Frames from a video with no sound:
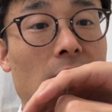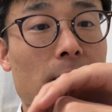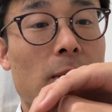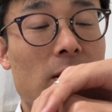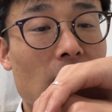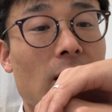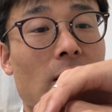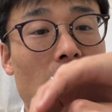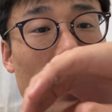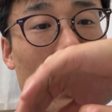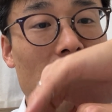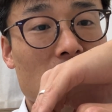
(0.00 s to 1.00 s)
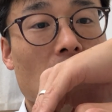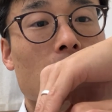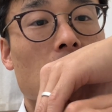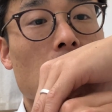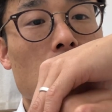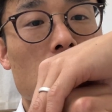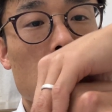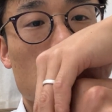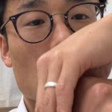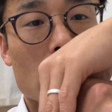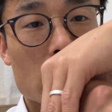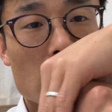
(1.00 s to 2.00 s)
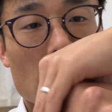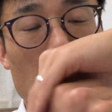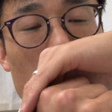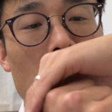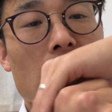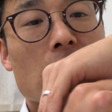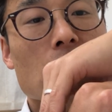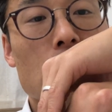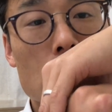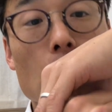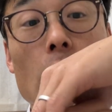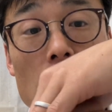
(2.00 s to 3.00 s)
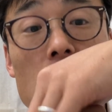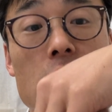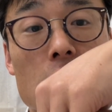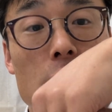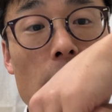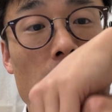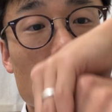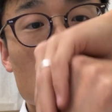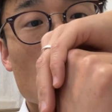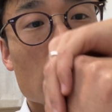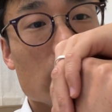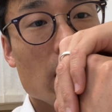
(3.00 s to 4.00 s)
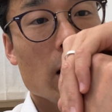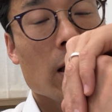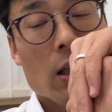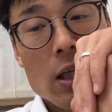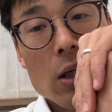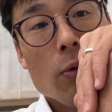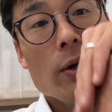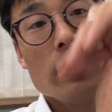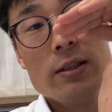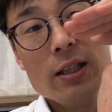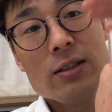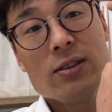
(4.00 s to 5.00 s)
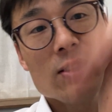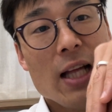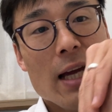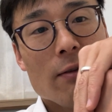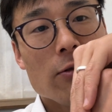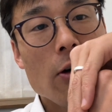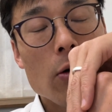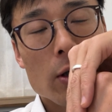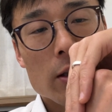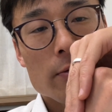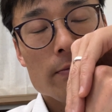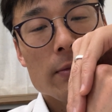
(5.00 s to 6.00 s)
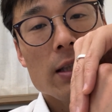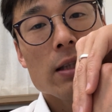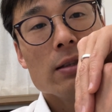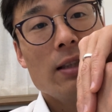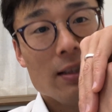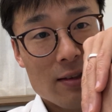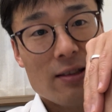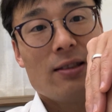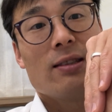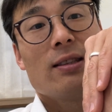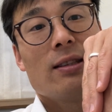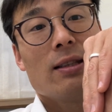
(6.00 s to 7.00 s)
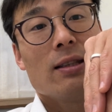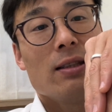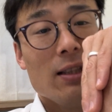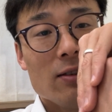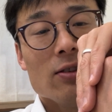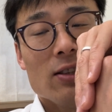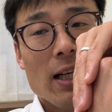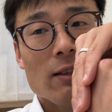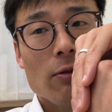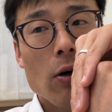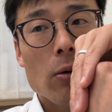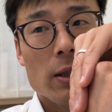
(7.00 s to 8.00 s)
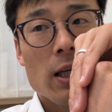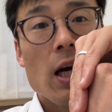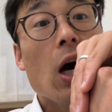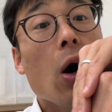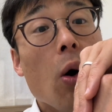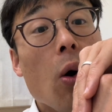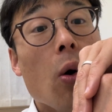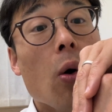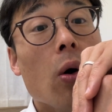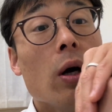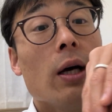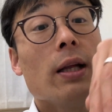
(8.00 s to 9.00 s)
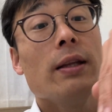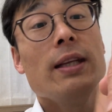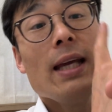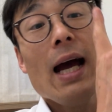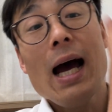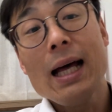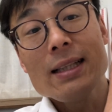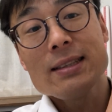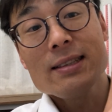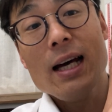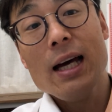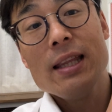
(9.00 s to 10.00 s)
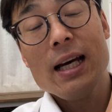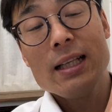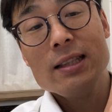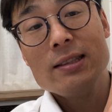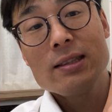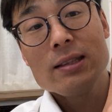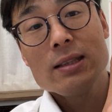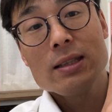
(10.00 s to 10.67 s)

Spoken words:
particular anatomical structure or issues with the structure, where the disc staying forward, disc stays forward. Or the other side, that is